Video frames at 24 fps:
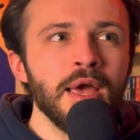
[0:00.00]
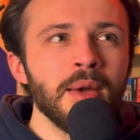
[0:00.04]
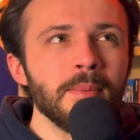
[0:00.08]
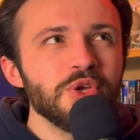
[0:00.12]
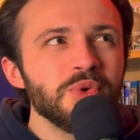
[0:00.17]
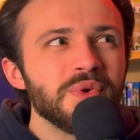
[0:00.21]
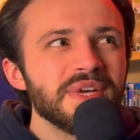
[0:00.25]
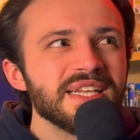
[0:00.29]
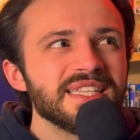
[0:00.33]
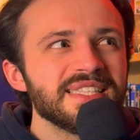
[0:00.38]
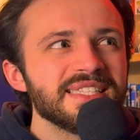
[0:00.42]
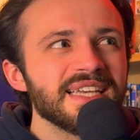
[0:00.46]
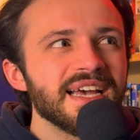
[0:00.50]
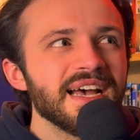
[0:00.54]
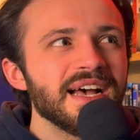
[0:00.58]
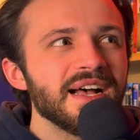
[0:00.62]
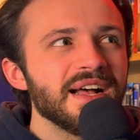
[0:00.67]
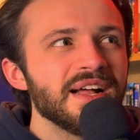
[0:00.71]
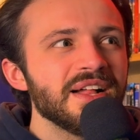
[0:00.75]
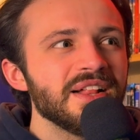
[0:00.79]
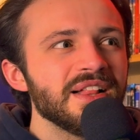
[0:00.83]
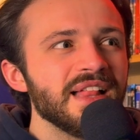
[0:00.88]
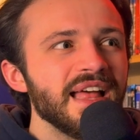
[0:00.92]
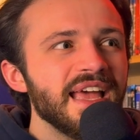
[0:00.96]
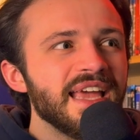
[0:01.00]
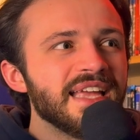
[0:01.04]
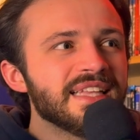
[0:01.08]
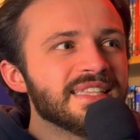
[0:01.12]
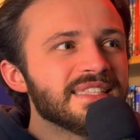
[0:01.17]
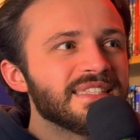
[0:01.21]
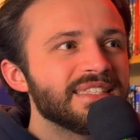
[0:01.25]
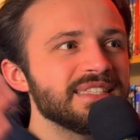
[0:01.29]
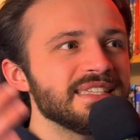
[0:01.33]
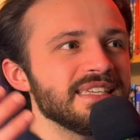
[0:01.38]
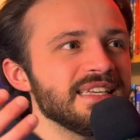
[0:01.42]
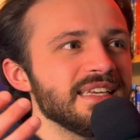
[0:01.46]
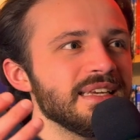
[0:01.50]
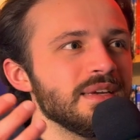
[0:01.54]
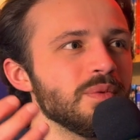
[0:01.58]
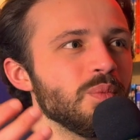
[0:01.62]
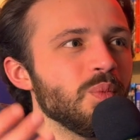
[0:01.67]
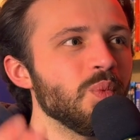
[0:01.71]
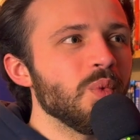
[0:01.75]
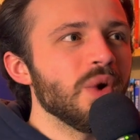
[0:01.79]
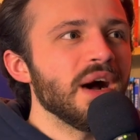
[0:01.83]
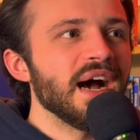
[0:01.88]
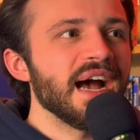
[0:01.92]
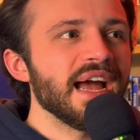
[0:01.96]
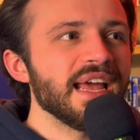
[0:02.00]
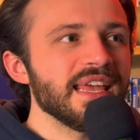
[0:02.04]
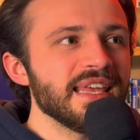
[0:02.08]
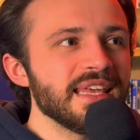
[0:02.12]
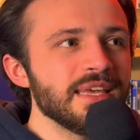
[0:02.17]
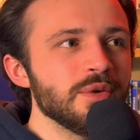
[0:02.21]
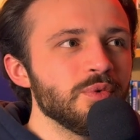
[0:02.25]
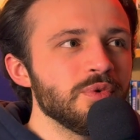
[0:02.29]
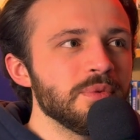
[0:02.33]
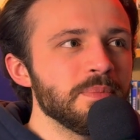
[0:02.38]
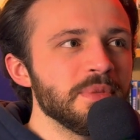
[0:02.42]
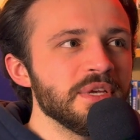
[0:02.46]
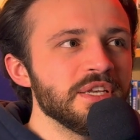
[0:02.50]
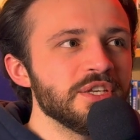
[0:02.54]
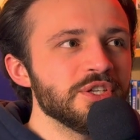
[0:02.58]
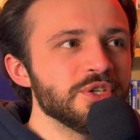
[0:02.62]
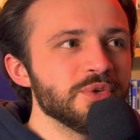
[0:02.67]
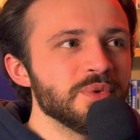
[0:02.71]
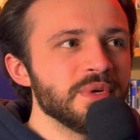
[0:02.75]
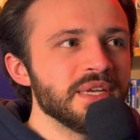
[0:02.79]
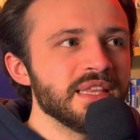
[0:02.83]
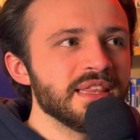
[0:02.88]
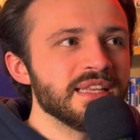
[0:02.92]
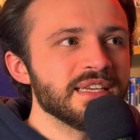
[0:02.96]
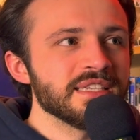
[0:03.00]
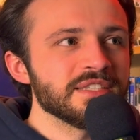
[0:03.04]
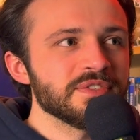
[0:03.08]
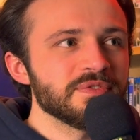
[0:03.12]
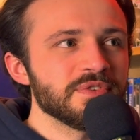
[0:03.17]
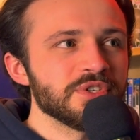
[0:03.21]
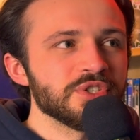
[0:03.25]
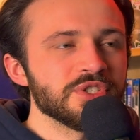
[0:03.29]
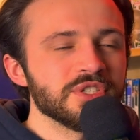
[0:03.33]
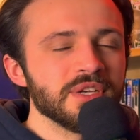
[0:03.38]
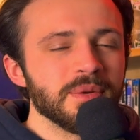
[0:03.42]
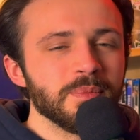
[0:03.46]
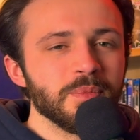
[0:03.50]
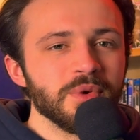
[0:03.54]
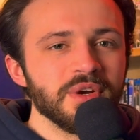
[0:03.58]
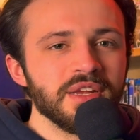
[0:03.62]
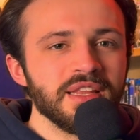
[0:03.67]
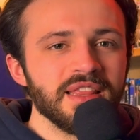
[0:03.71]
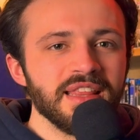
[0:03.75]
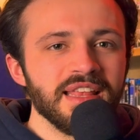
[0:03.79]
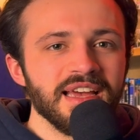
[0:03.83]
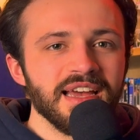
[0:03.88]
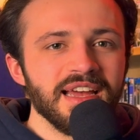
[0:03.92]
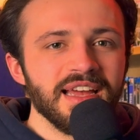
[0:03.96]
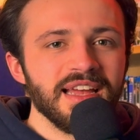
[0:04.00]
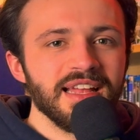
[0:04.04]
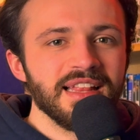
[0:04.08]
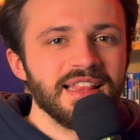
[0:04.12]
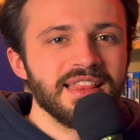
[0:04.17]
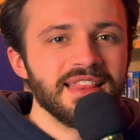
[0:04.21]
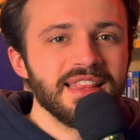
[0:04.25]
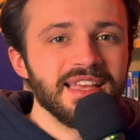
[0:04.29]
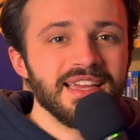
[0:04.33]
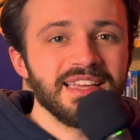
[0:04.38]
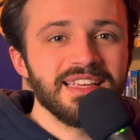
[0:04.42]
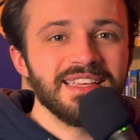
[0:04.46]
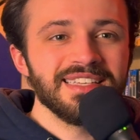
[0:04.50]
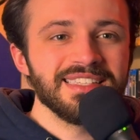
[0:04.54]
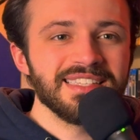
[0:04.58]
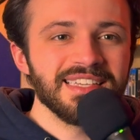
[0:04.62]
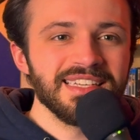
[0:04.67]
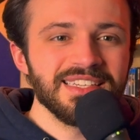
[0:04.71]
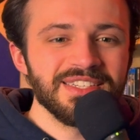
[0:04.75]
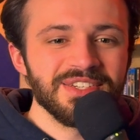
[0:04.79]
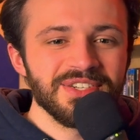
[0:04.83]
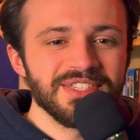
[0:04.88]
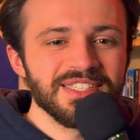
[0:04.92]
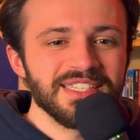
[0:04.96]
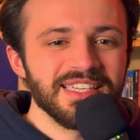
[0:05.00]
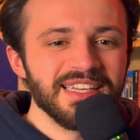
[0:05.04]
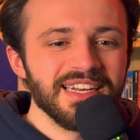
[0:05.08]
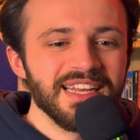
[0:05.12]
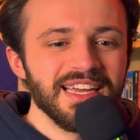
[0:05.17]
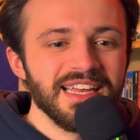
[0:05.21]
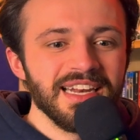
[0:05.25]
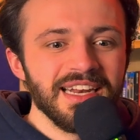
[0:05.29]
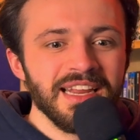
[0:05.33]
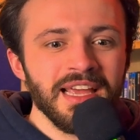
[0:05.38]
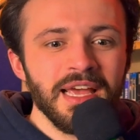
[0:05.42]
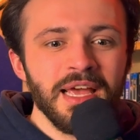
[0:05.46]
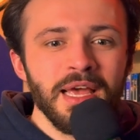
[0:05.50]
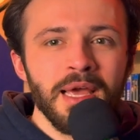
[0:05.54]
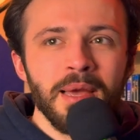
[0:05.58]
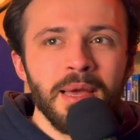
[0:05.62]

but you could tell and see why he would be doing this for someone that he's interested in.